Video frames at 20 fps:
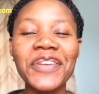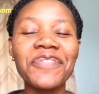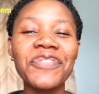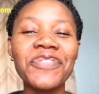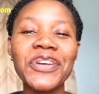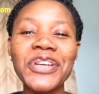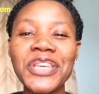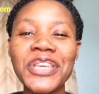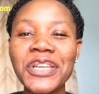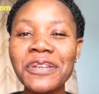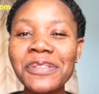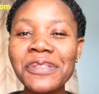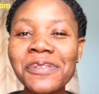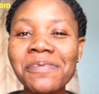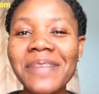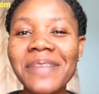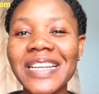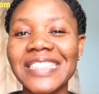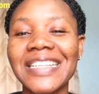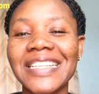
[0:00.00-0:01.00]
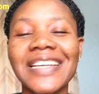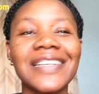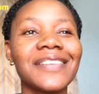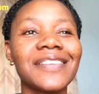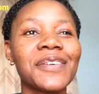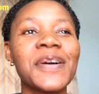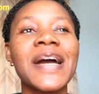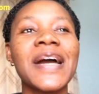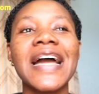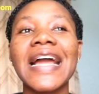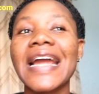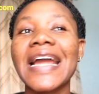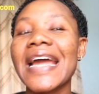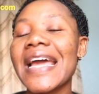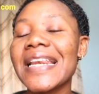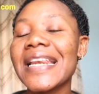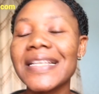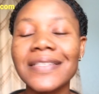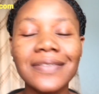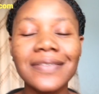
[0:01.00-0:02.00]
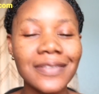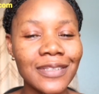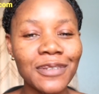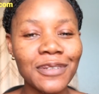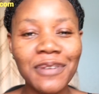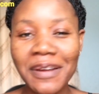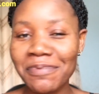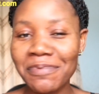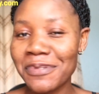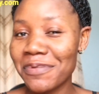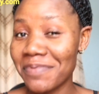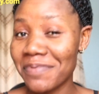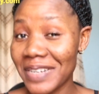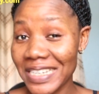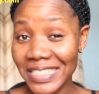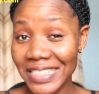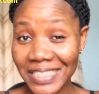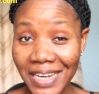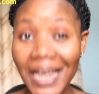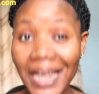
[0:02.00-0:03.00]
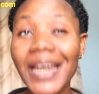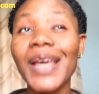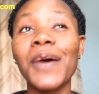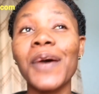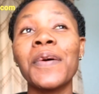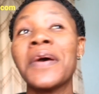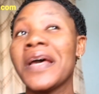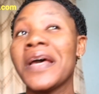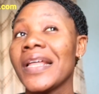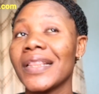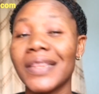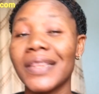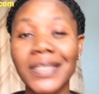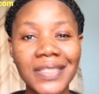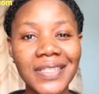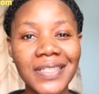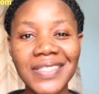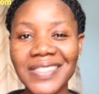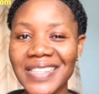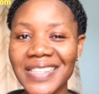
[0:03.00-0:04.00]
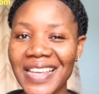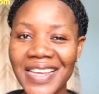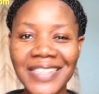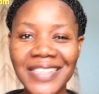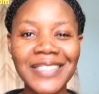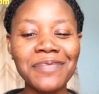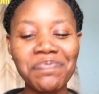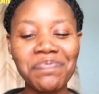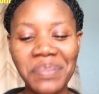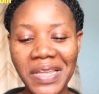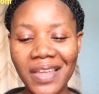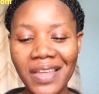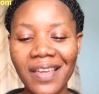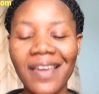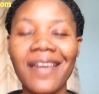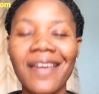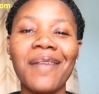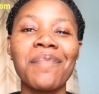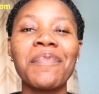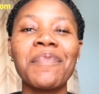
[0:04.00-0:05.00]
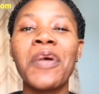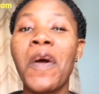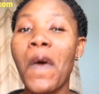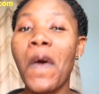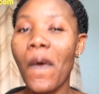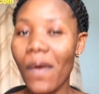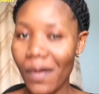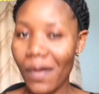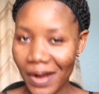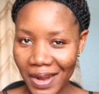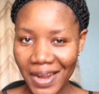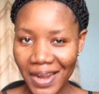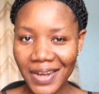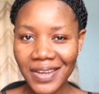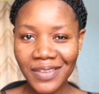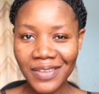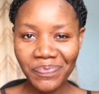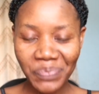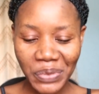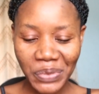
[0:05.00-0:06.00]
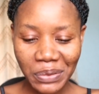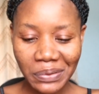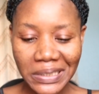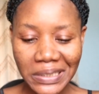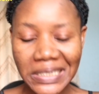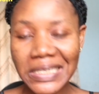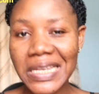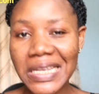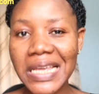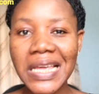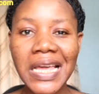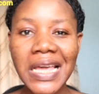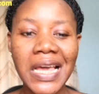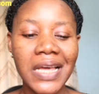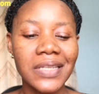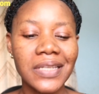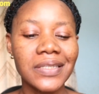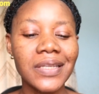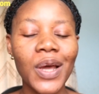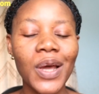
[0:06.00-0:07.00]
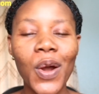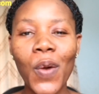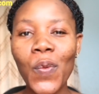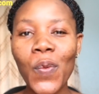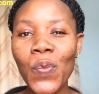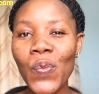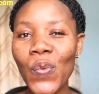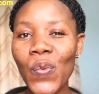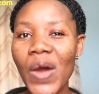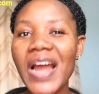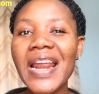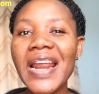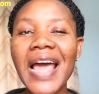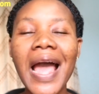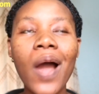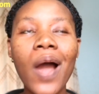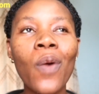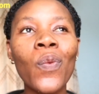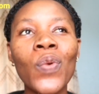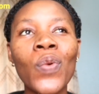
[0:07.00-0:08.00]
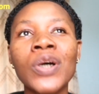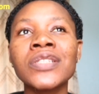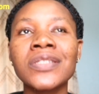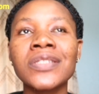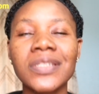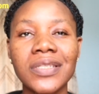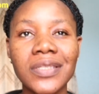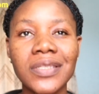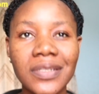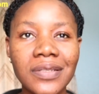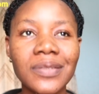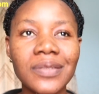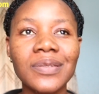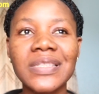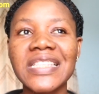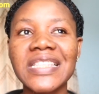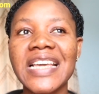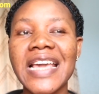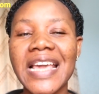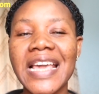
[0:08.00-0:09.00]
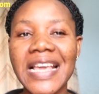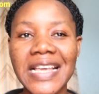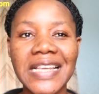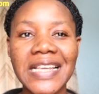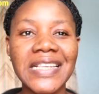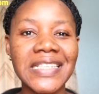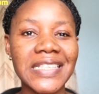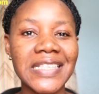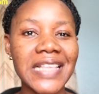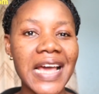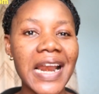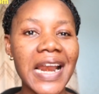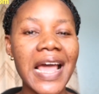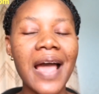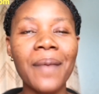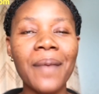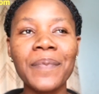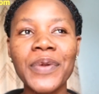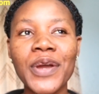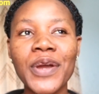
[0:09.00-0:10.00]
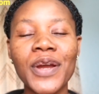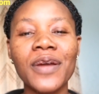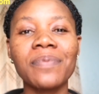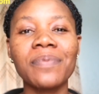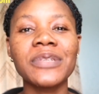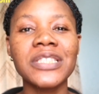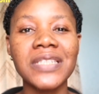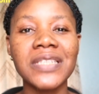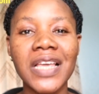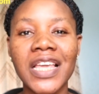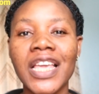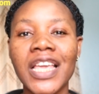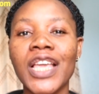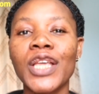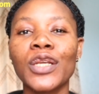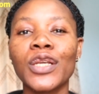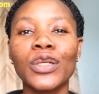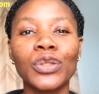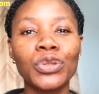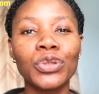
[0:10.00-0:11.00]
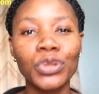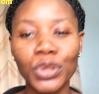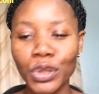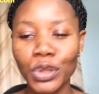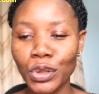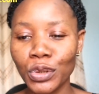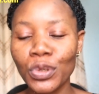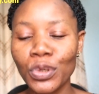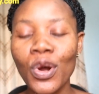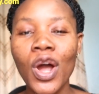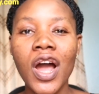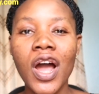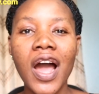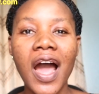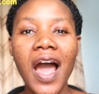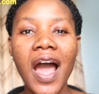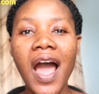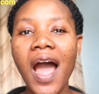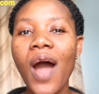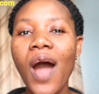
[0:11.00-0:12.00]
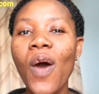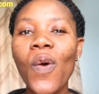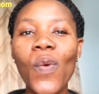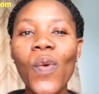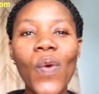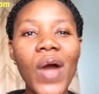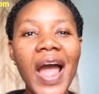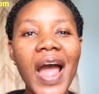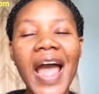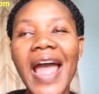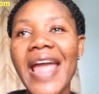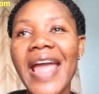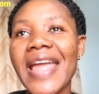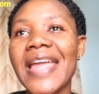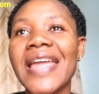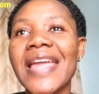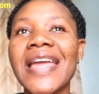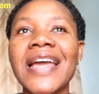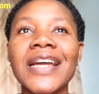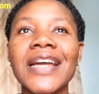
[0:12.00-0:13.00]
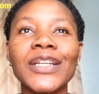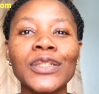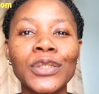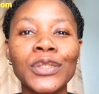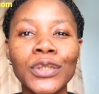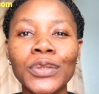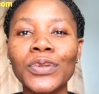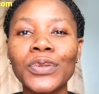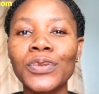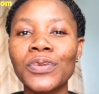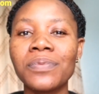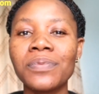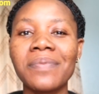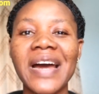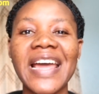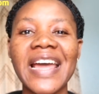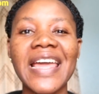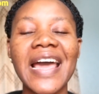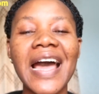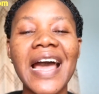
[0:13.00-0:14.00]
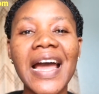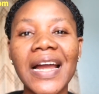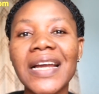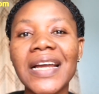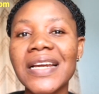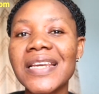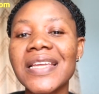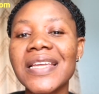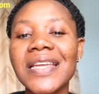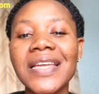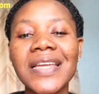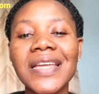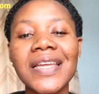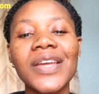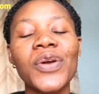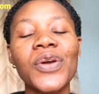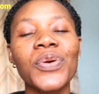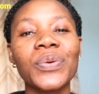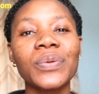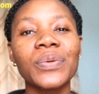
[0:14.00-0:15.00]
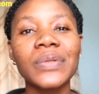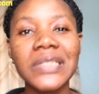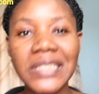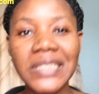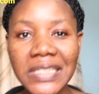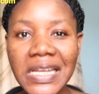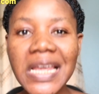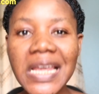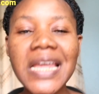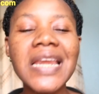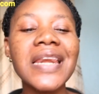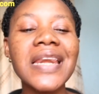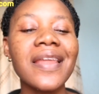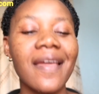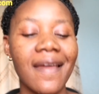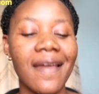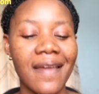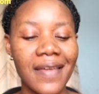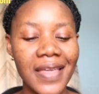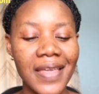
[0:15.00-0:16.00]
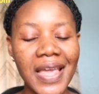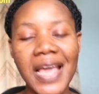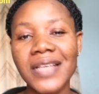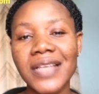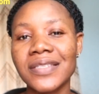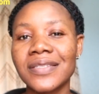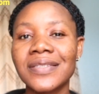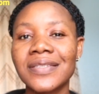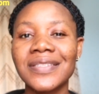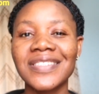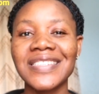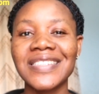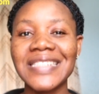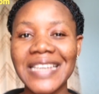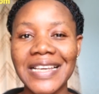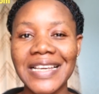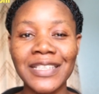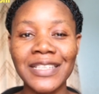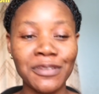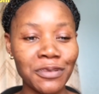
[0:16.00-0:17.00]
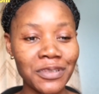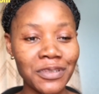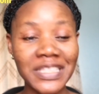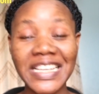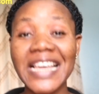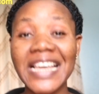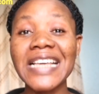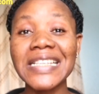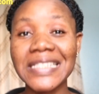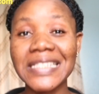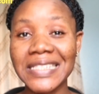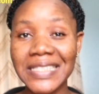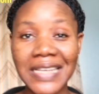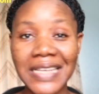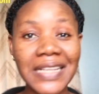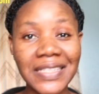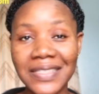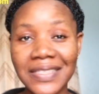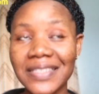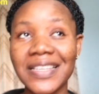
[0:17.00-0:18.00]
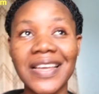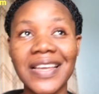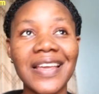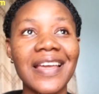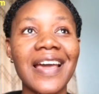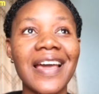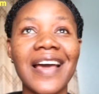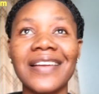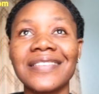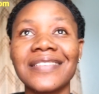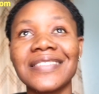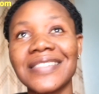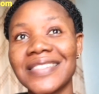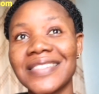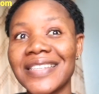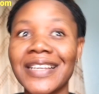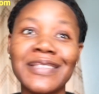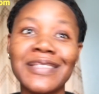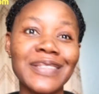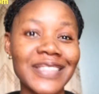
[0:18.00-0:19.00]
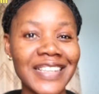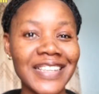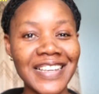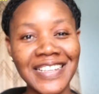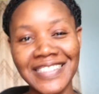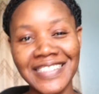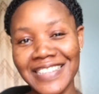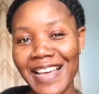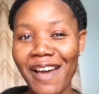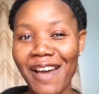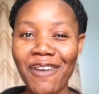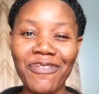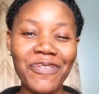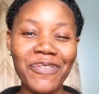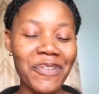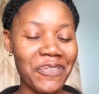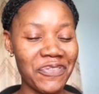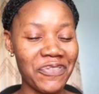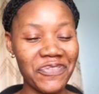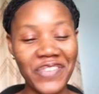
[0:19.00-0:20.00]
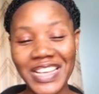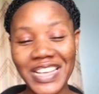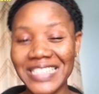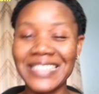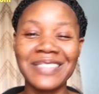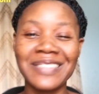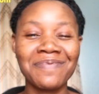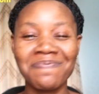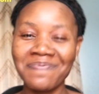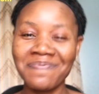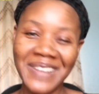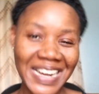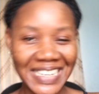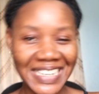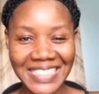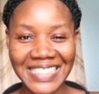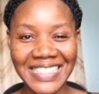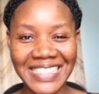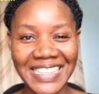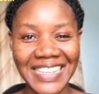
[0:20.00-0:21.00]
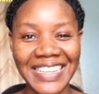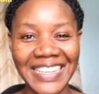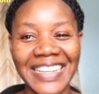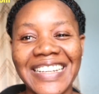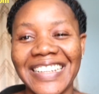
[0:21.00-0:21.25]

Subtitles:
If you're new to my channel, kindly subscribe to my channel. This is HBM Organic Beauty. So what I want to do today is that I'm gonna be taking you through how I do my acne routine. Yes, today is Saturday and Saturdays are for face masking.